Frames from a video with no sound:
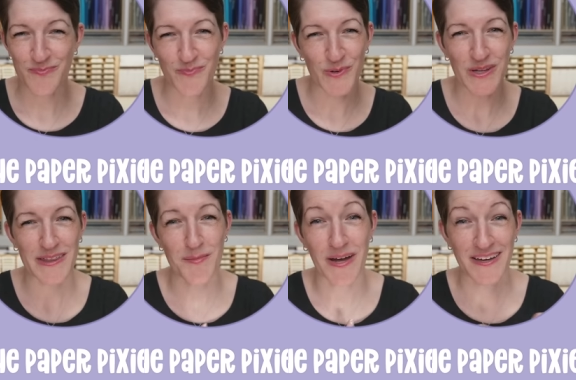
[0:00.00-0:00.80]

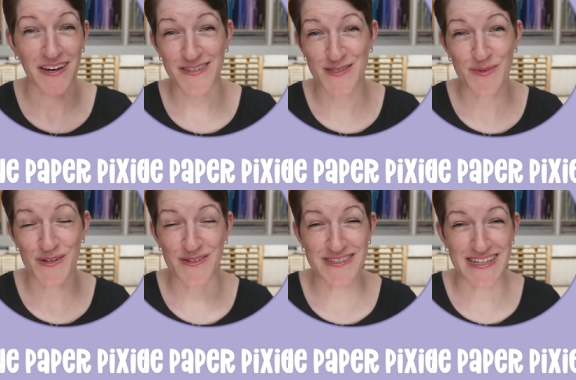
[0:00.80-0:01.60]
really that my
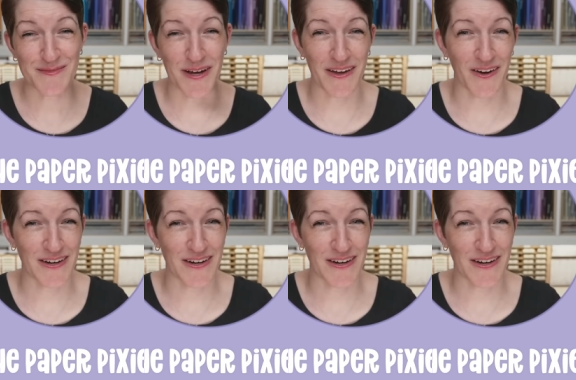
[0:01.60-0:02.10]
customers and my